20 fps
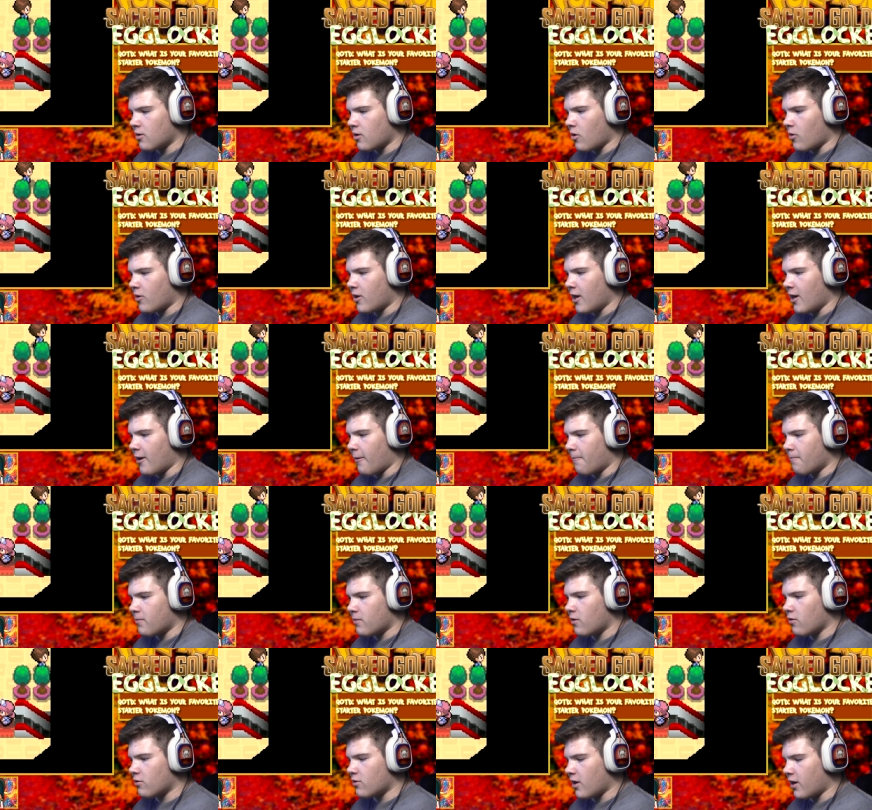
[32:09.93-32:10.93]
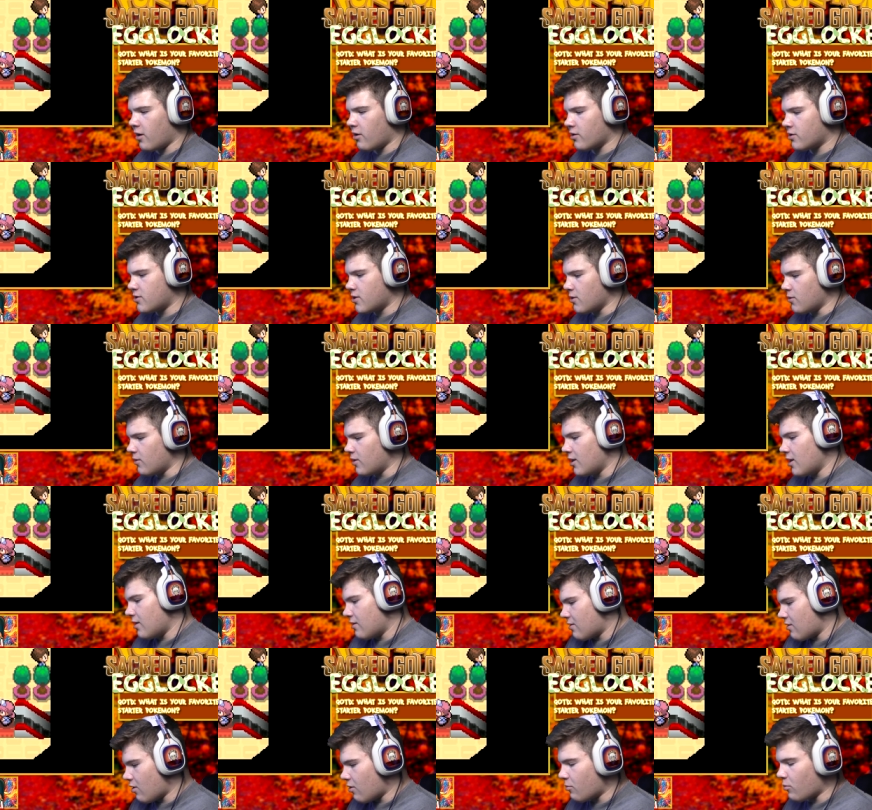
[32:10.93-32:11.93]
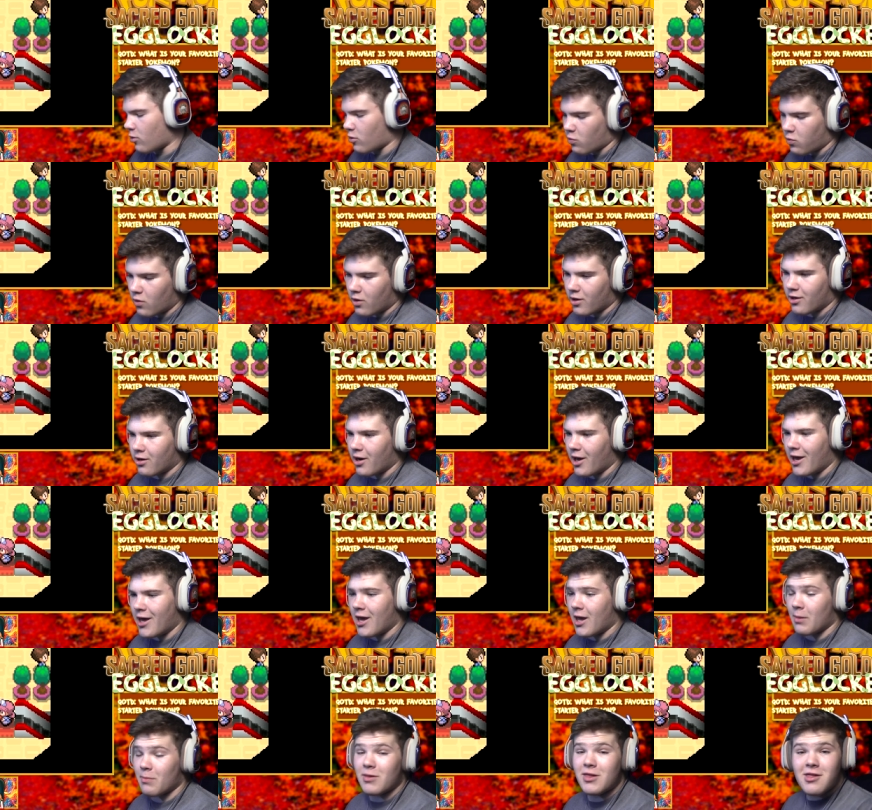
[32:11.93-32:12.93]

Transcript: Okay, you're tired too. It is almost 1 a.m.